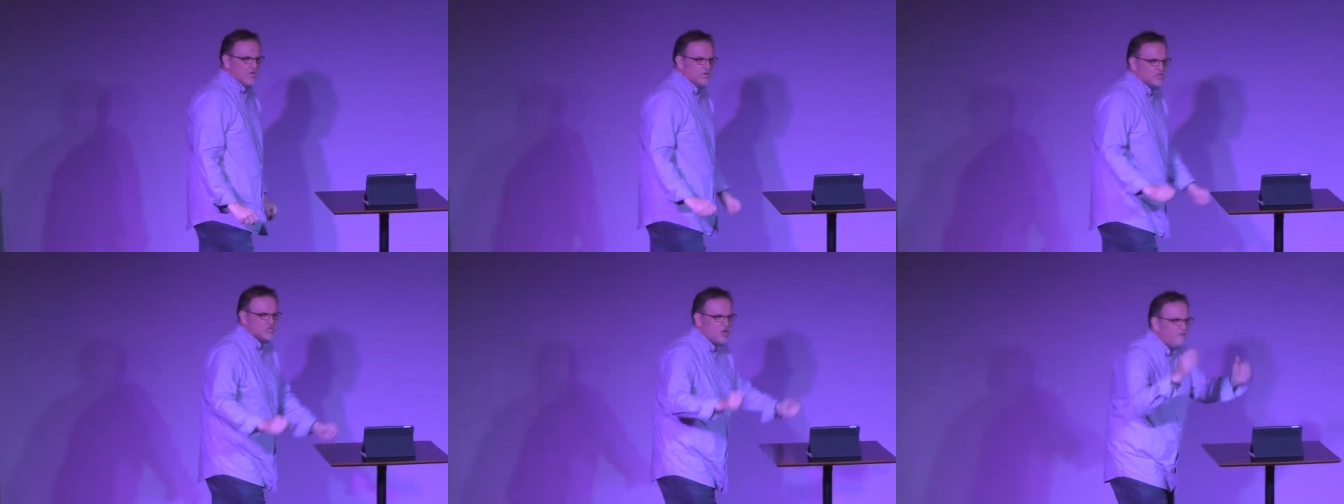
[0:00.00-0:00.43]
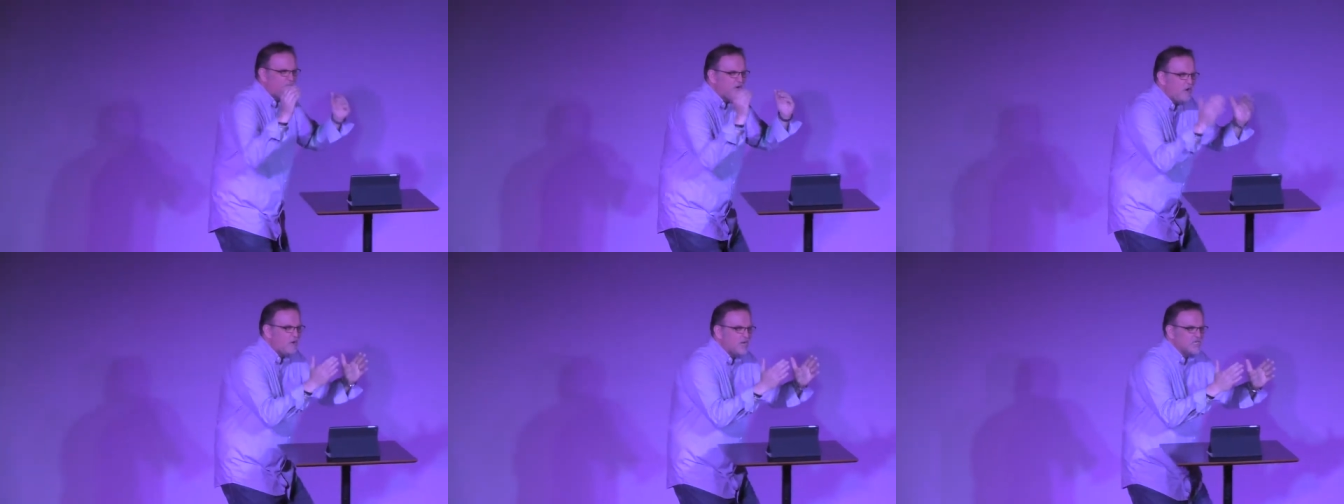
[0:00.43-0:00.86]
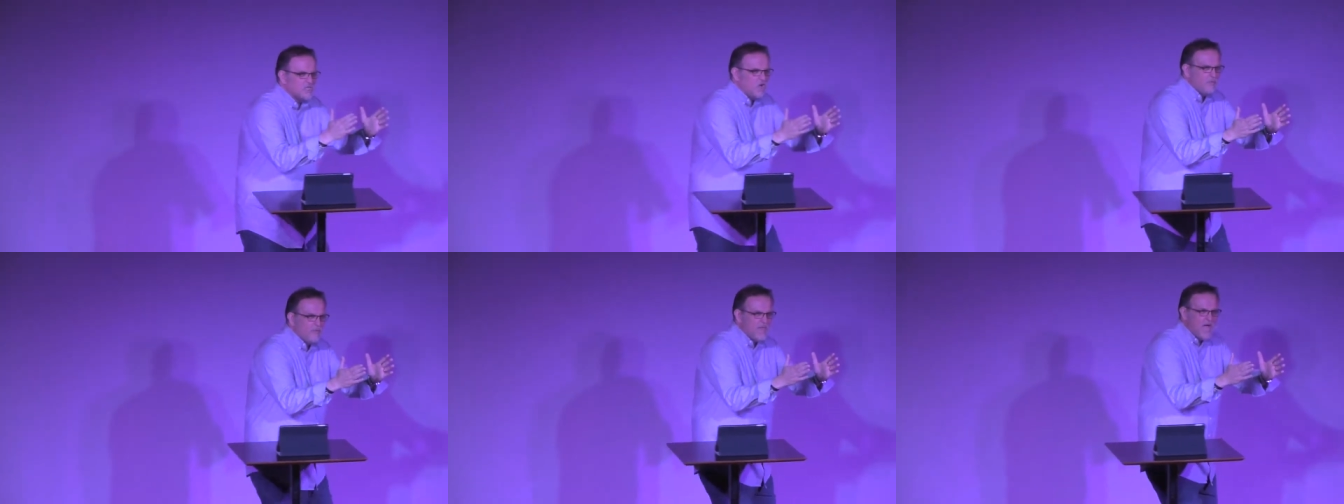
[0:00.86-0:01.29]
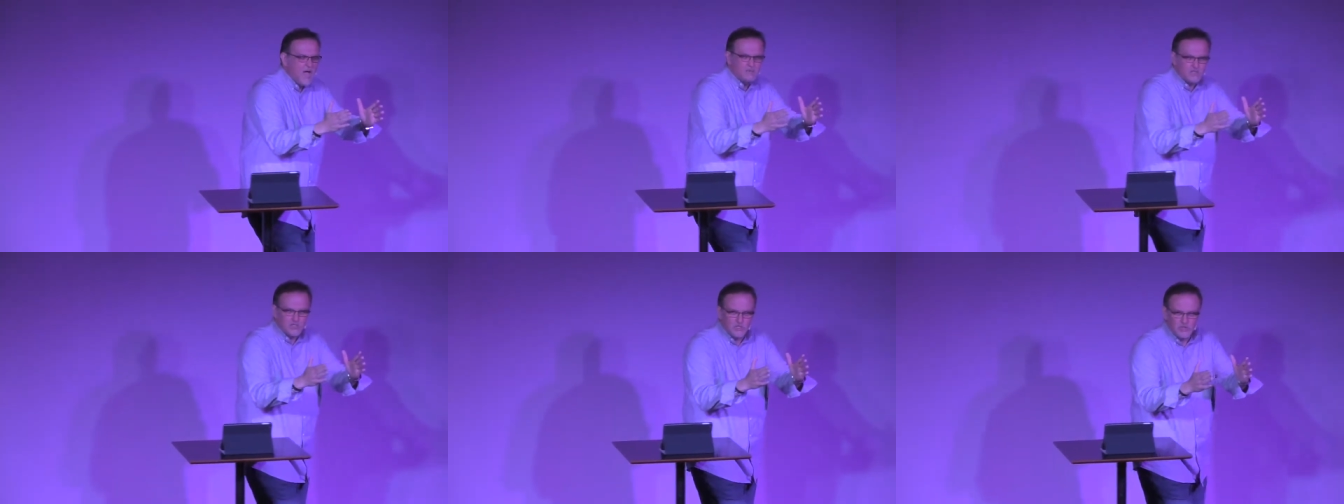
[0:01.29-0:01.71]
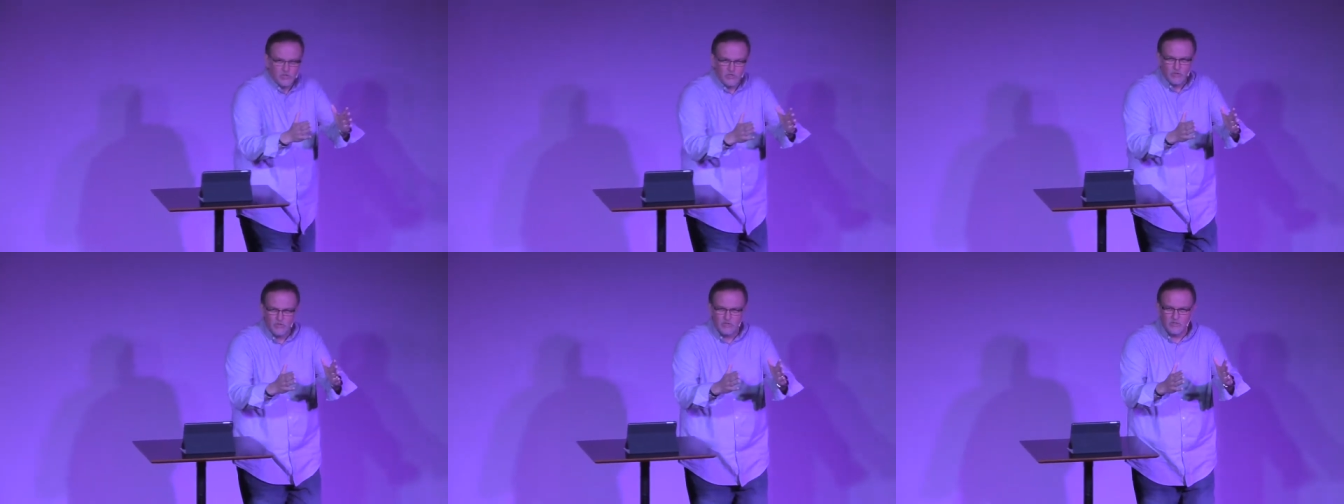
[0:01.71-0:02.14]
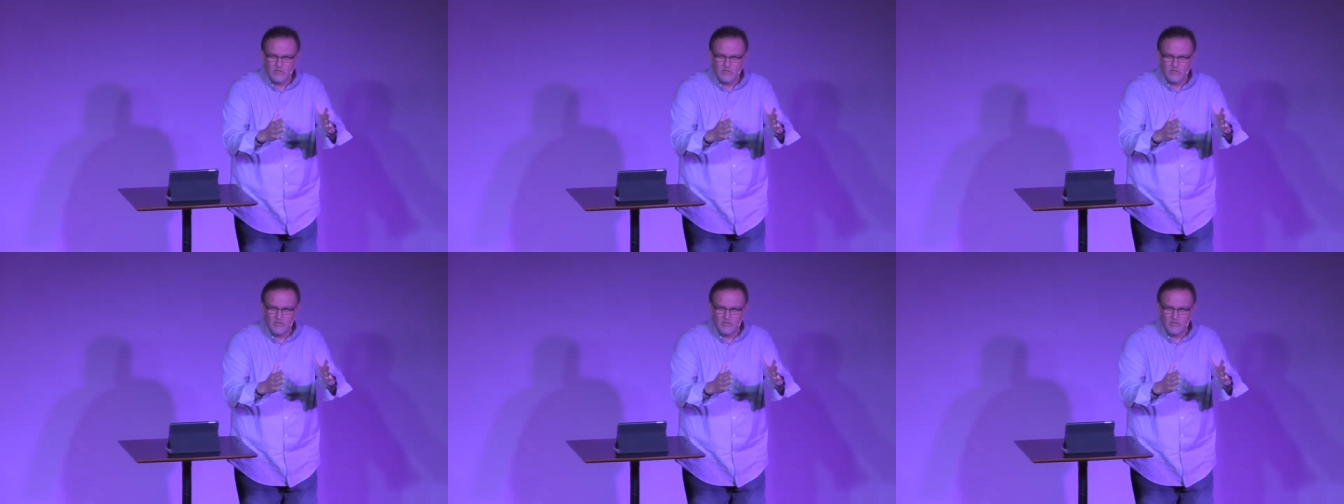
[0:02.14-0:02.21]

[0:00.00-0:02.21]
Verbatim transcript: You're so focused on the obstacle,